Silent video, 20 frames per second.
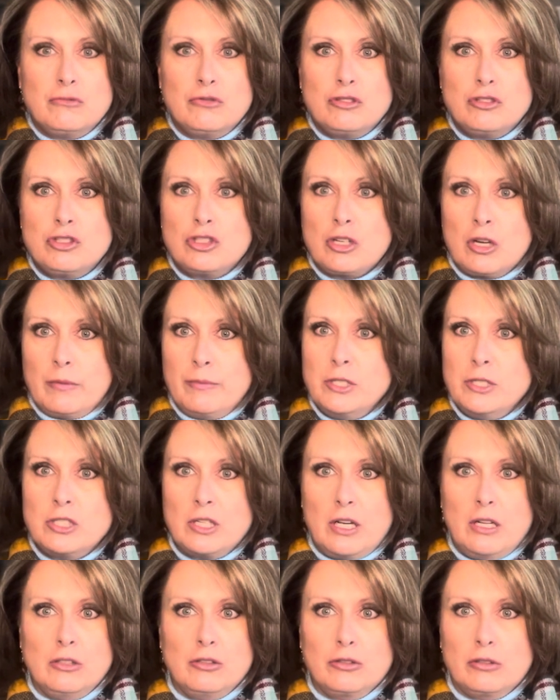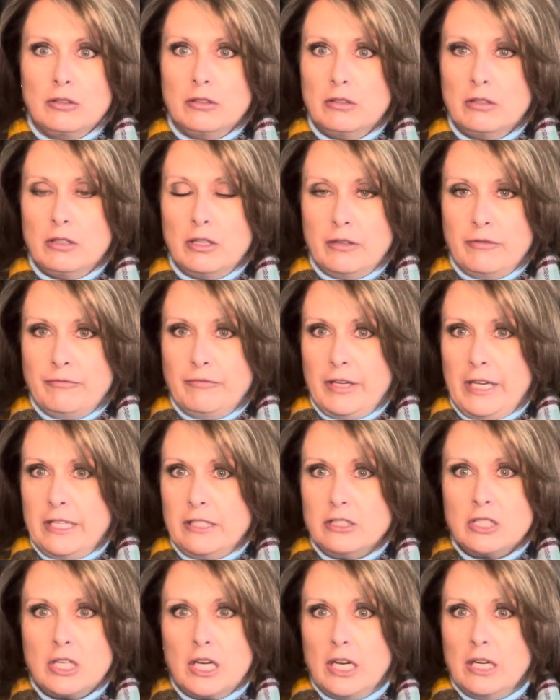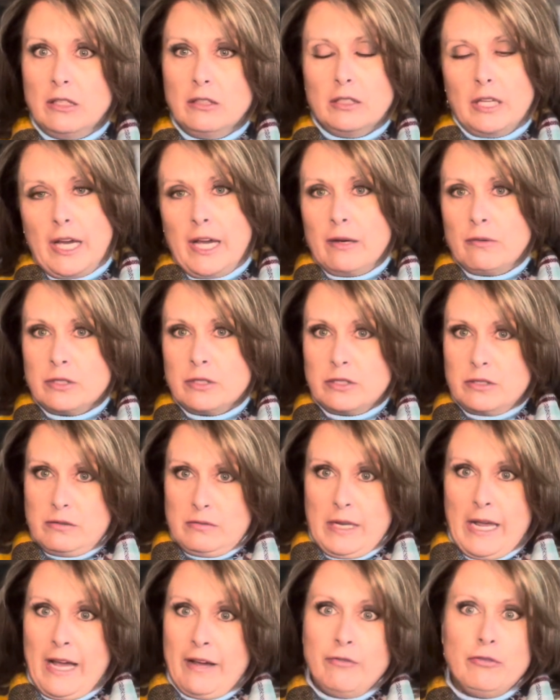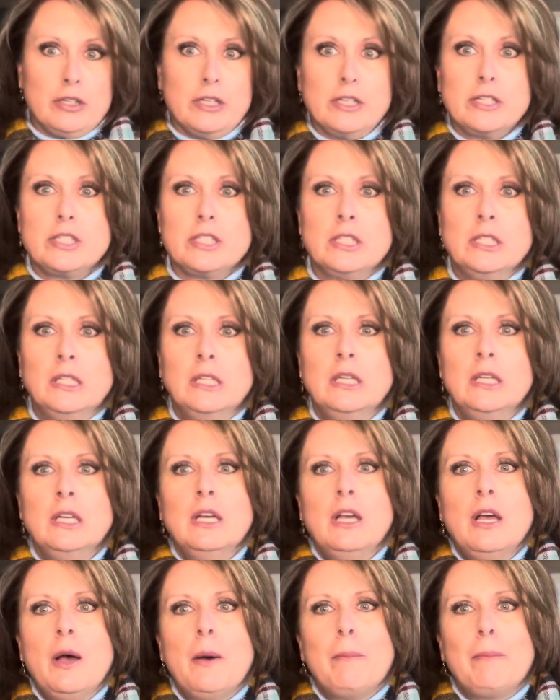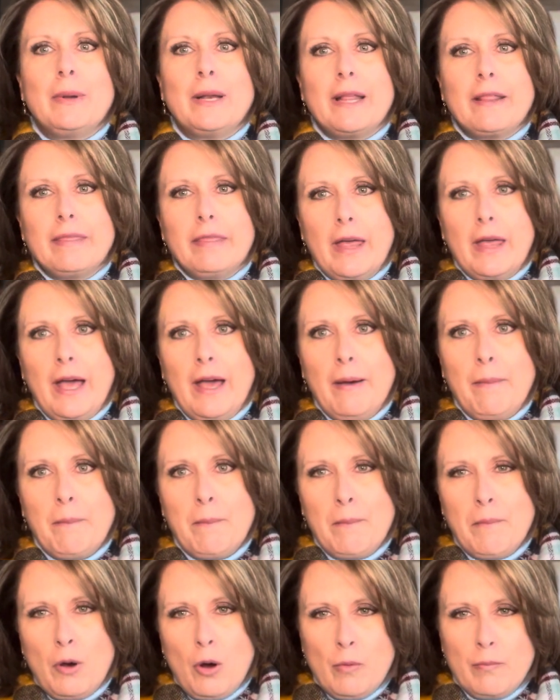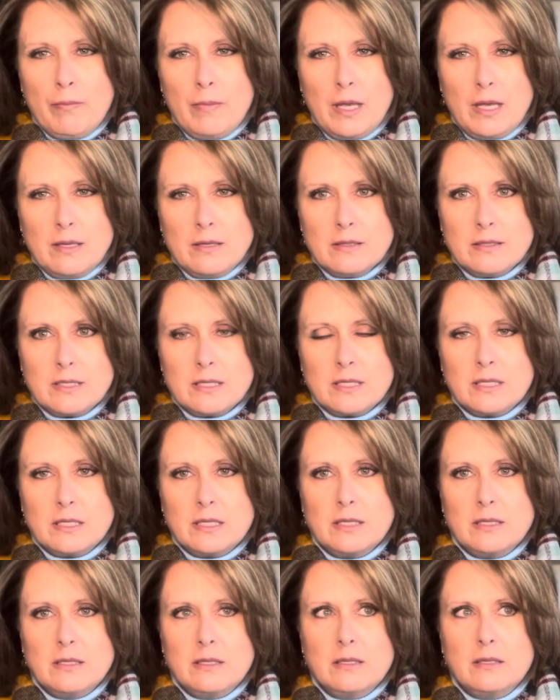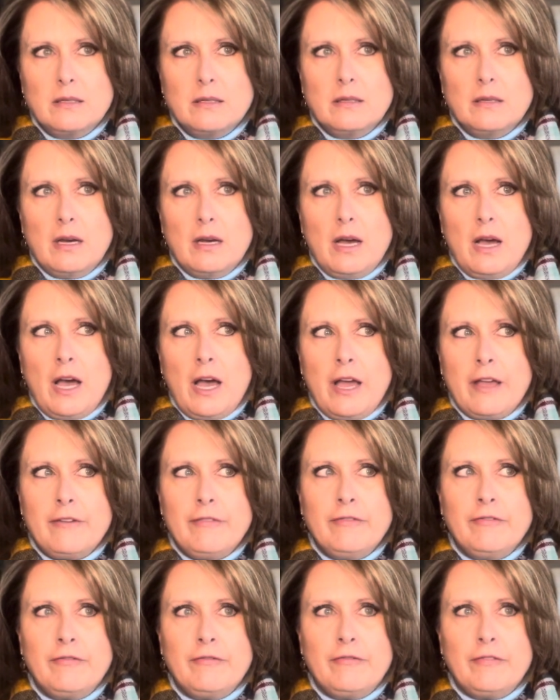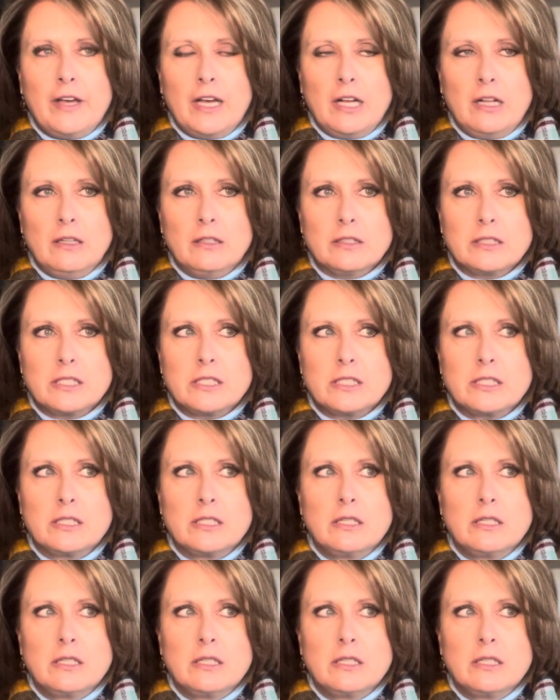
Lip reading: chubby child or a fat child. I was average. But at that moment, I felt,